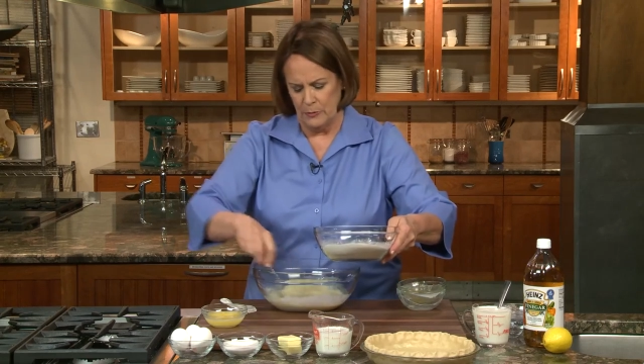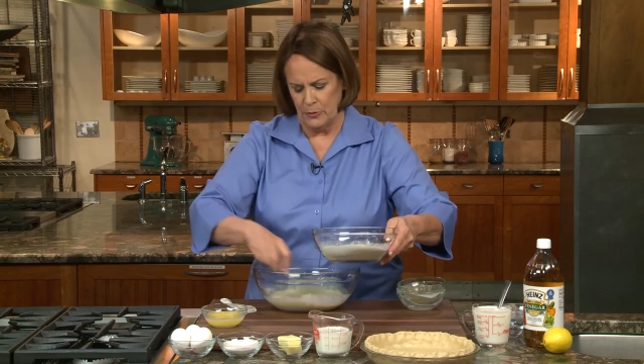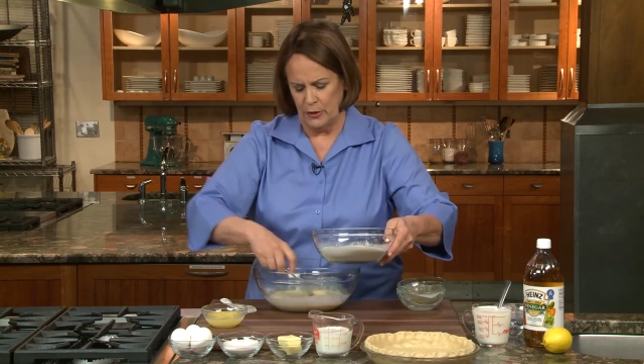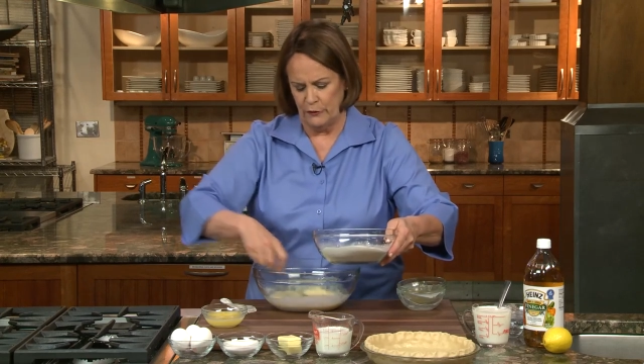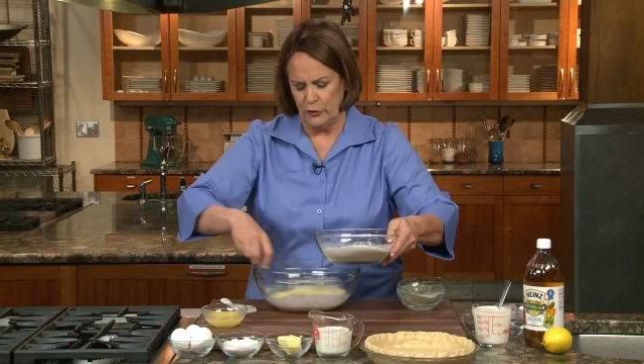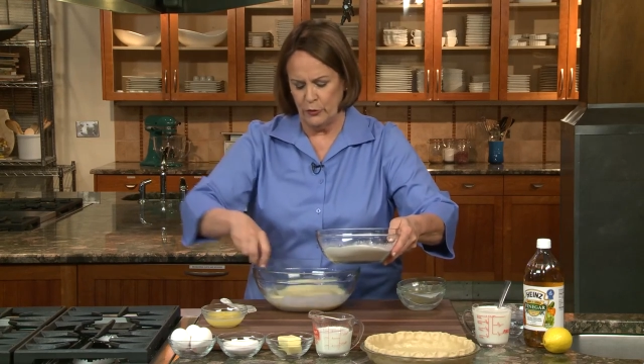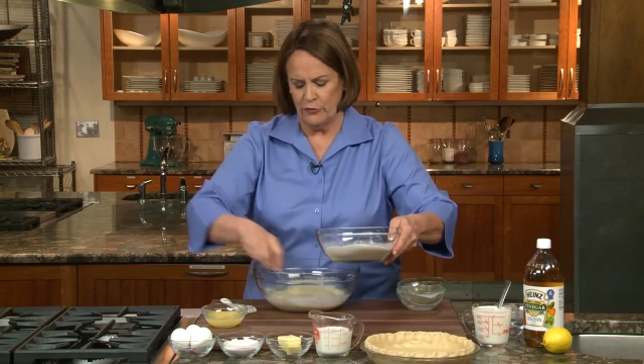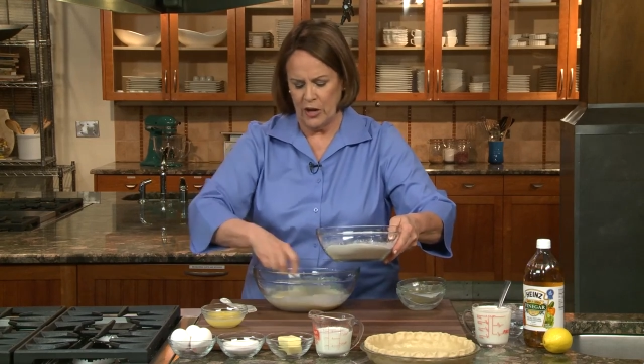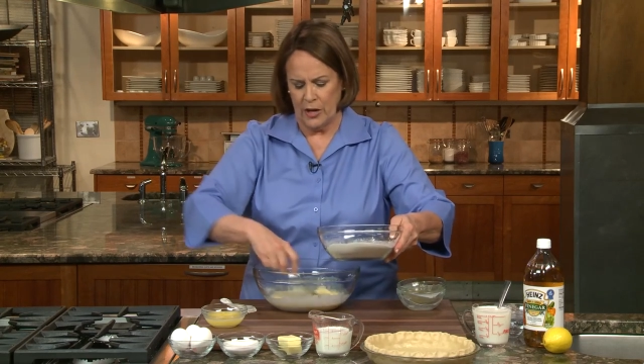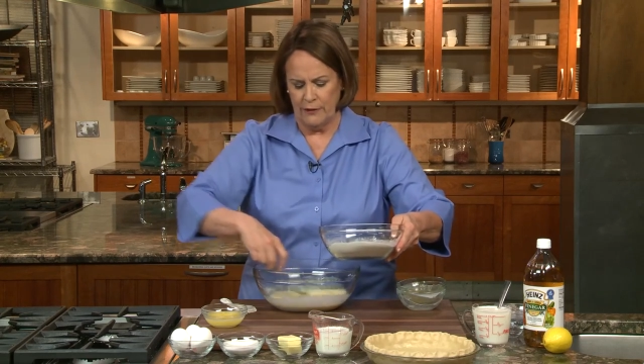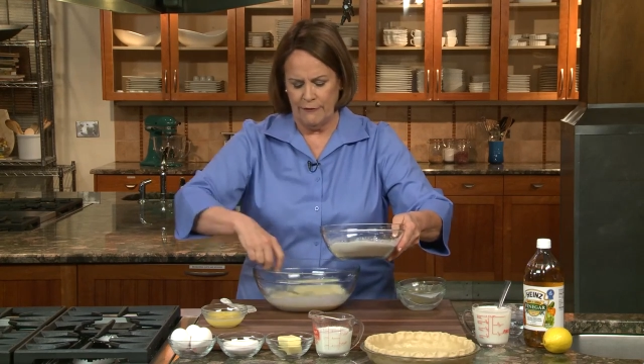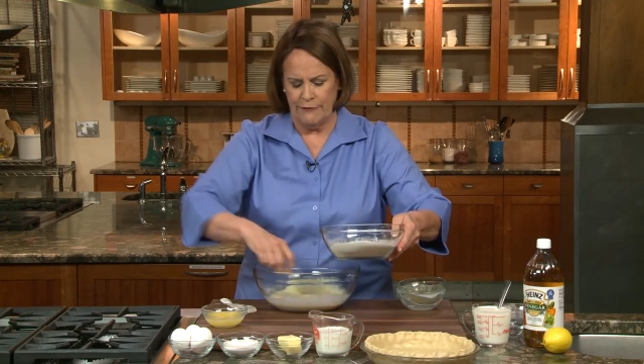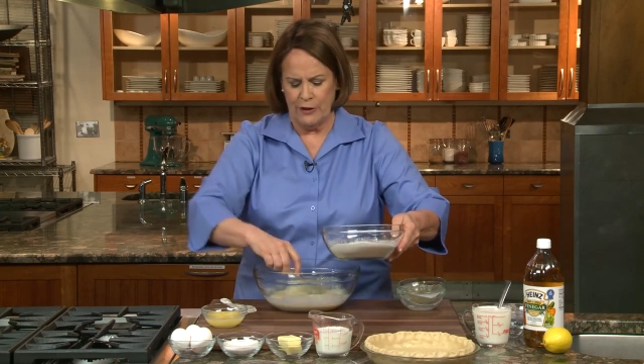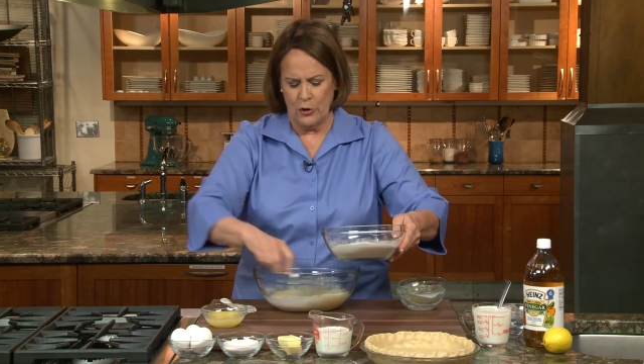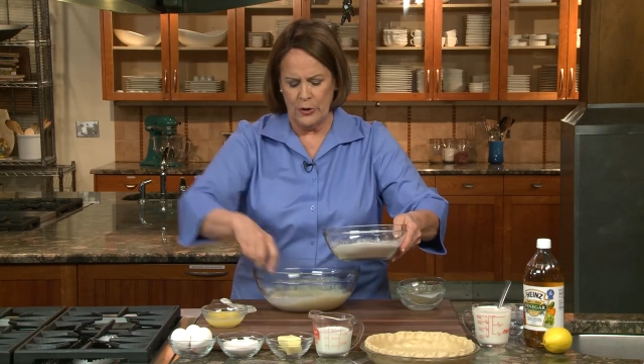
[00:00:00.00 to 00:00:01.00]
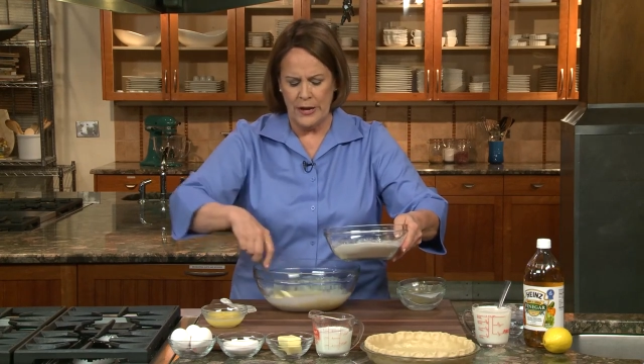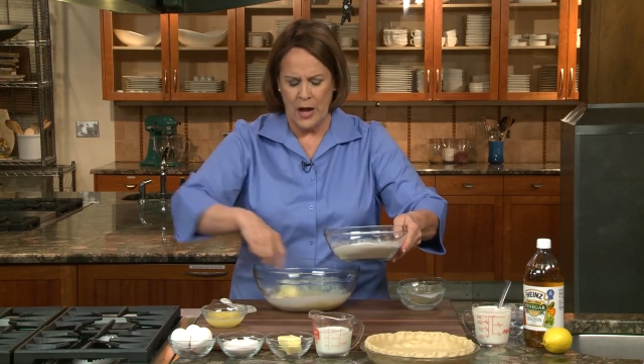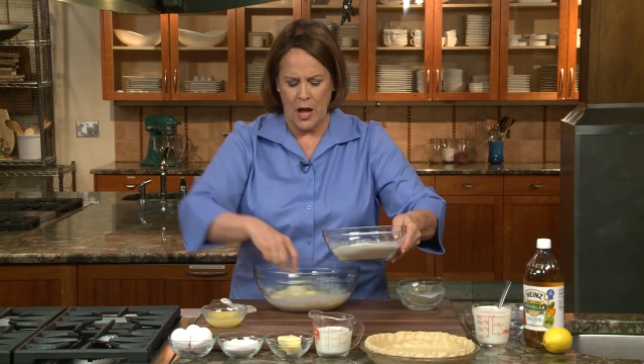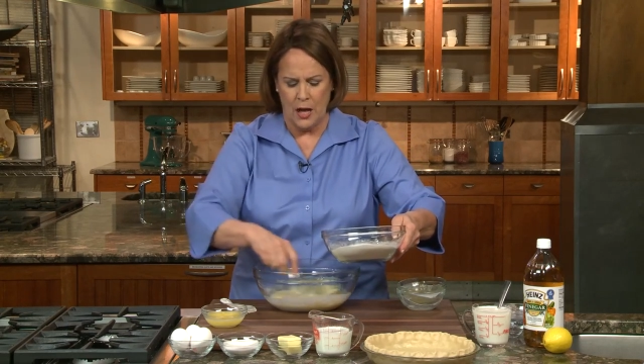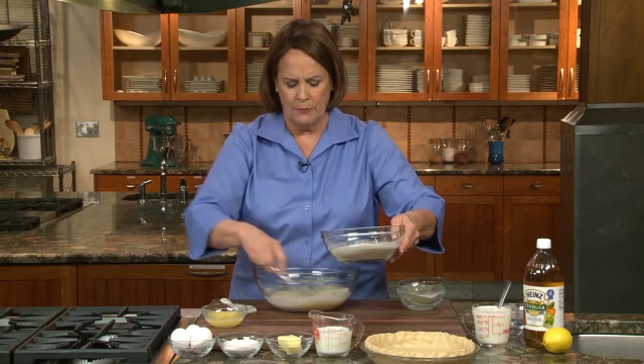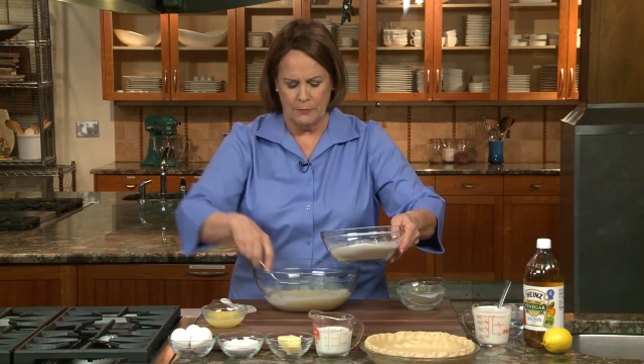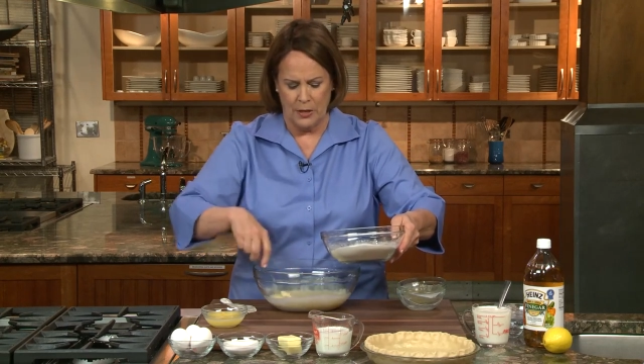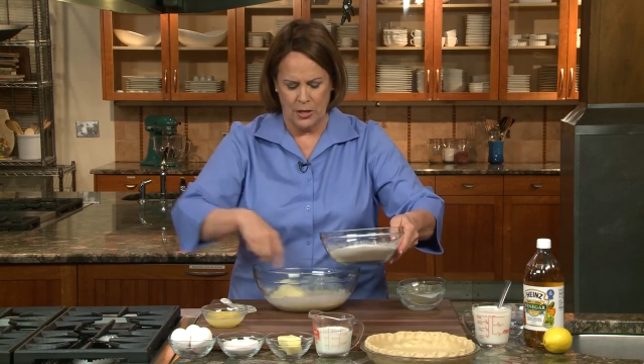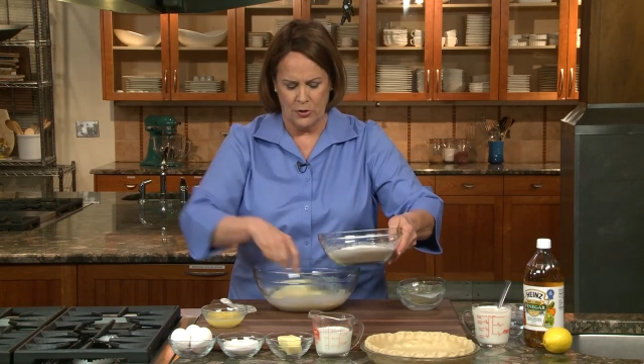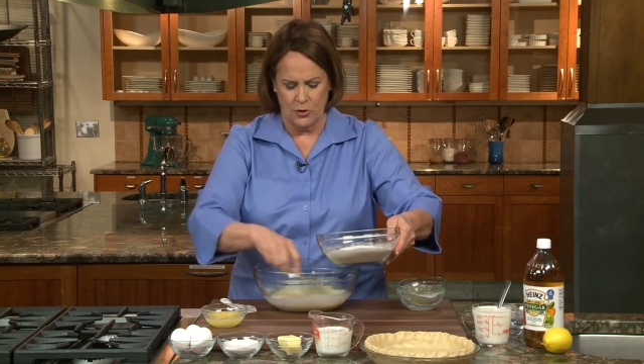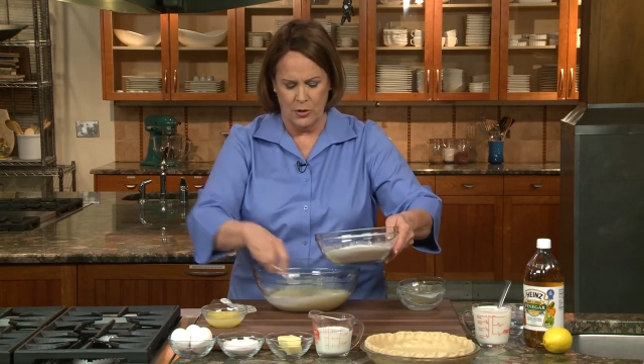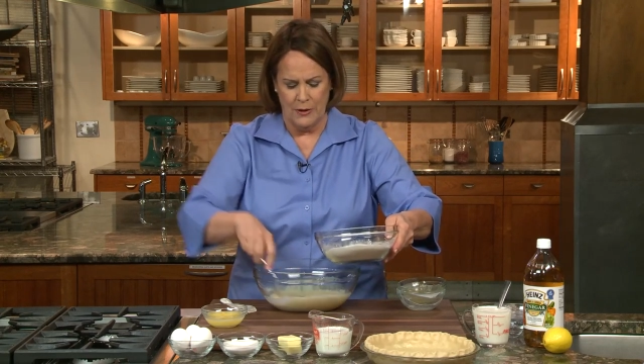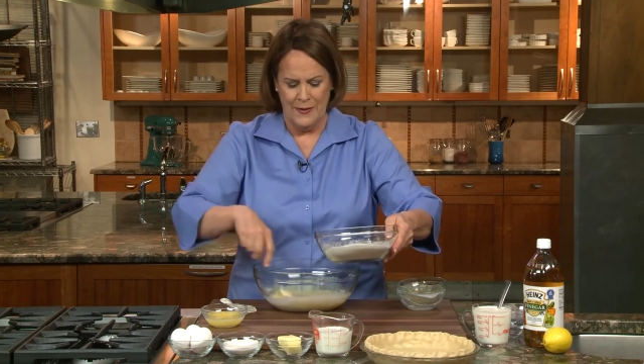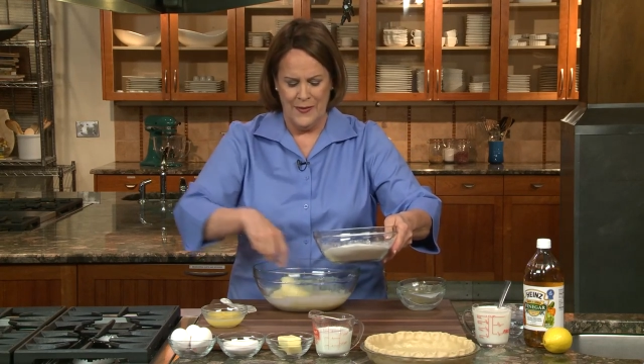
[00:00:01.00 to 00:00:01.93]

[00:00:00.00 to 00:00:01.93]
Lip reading: but if you've got very hot butter